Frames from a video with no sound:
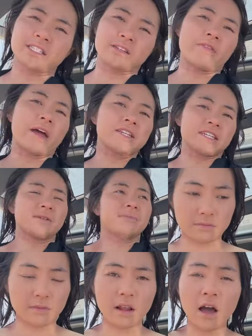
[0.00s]
it's not that deep.
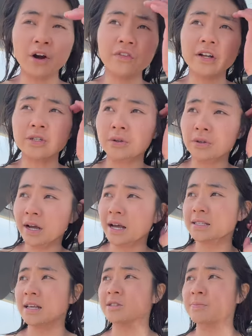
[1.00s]
I don't know if I told you
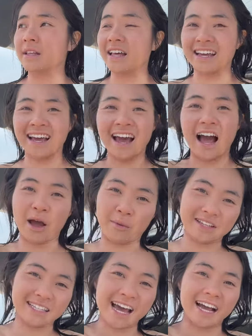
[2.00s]
guys this, but like, I
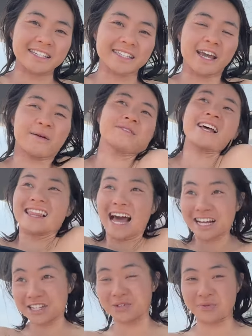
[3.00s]
went to the X Games
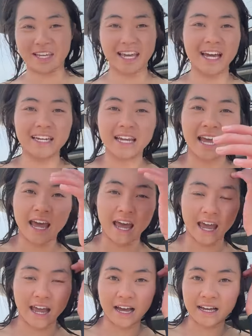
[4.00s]
last weekend,
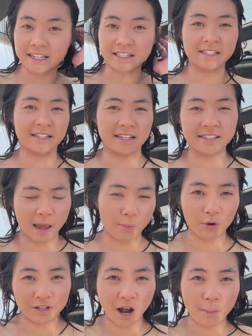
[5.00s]
and it's this like
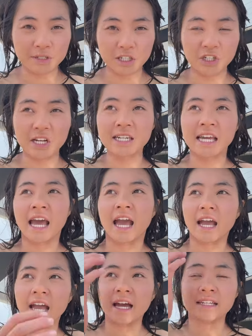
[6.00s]
skateboarding competition.
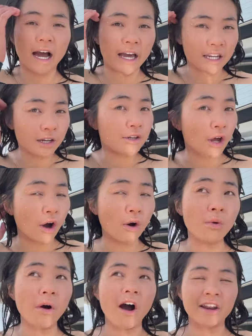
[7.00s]
And I didn't
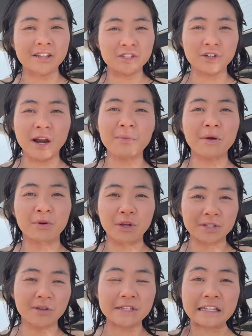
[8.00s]
know on Instagram, like, when
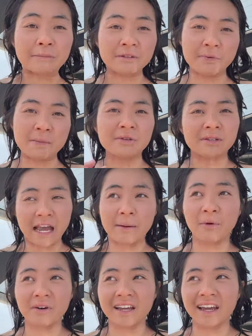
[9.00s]
you see those clips of people
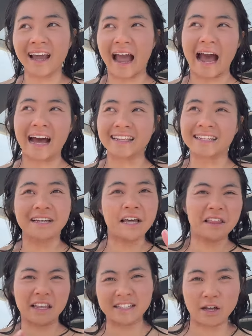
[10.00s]
skateboarding at
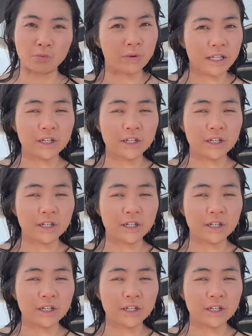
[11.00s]
these like really